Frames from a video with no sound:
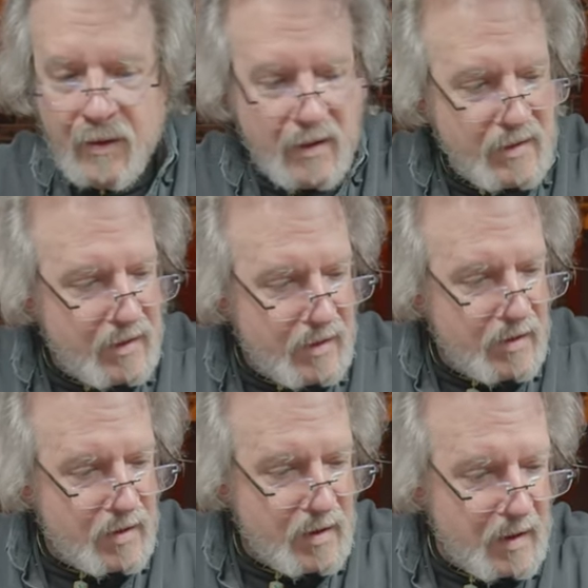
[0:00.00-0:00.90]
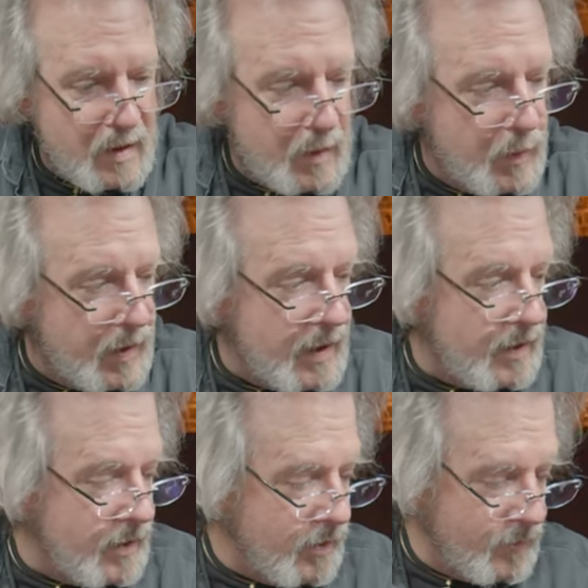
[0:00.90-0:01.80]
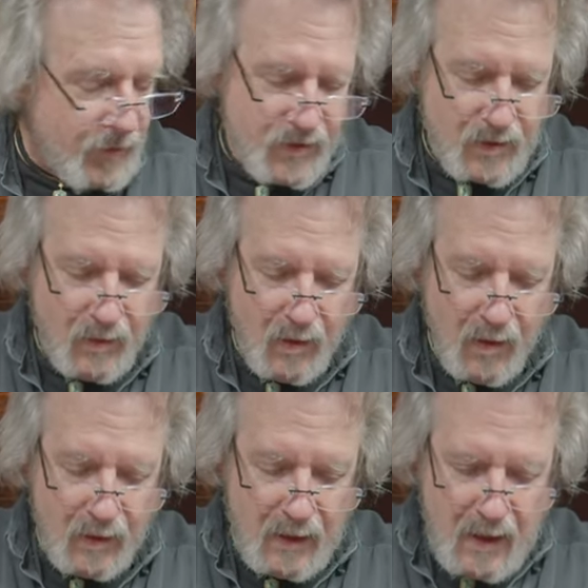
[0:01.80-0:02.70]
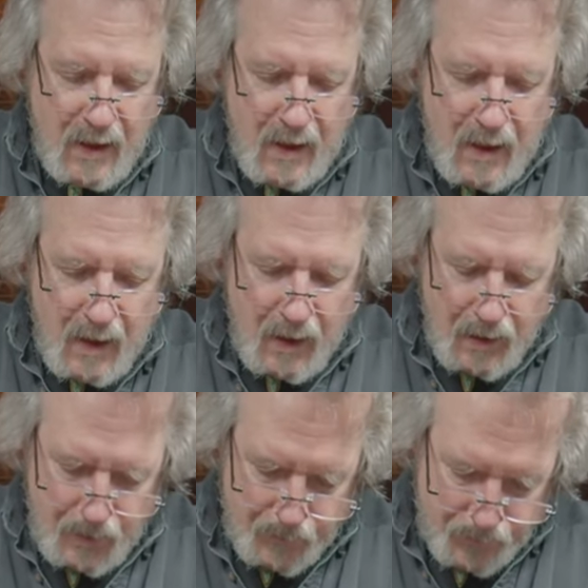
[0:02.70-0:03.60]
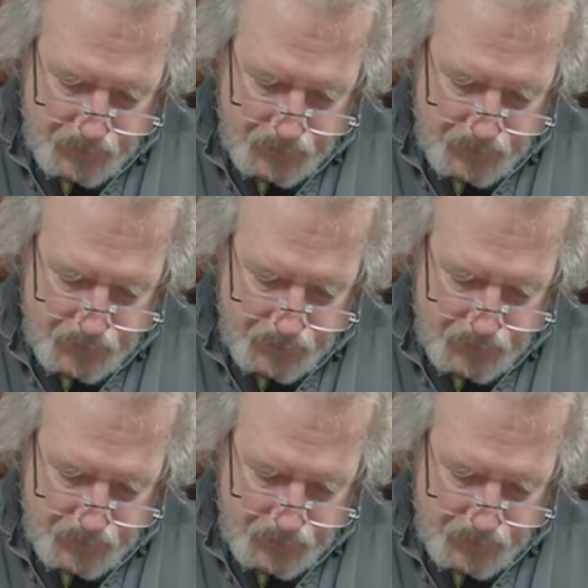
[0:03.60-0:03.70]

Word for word: because it had just it had been in there for so long. Um,